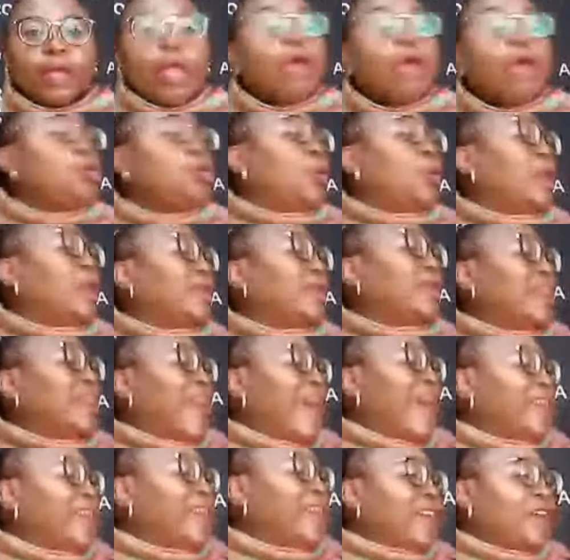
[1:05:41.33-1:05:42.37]
You will
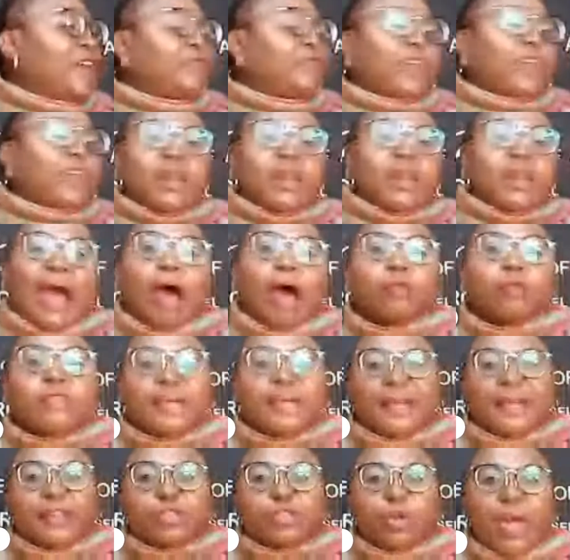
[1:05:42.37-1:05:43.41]
relate every encounter
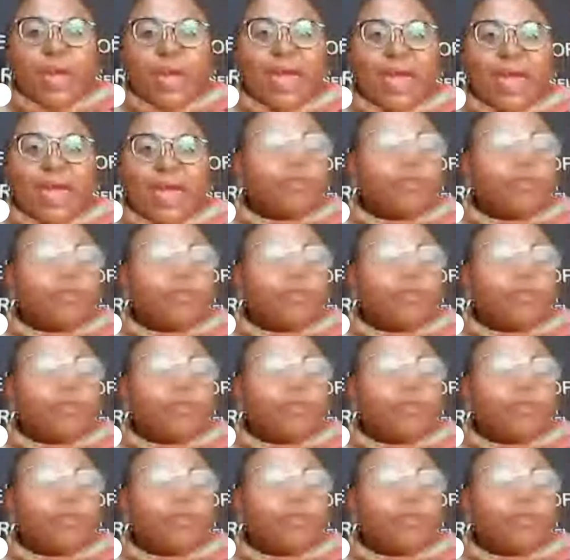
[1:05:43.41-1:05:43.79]
that you have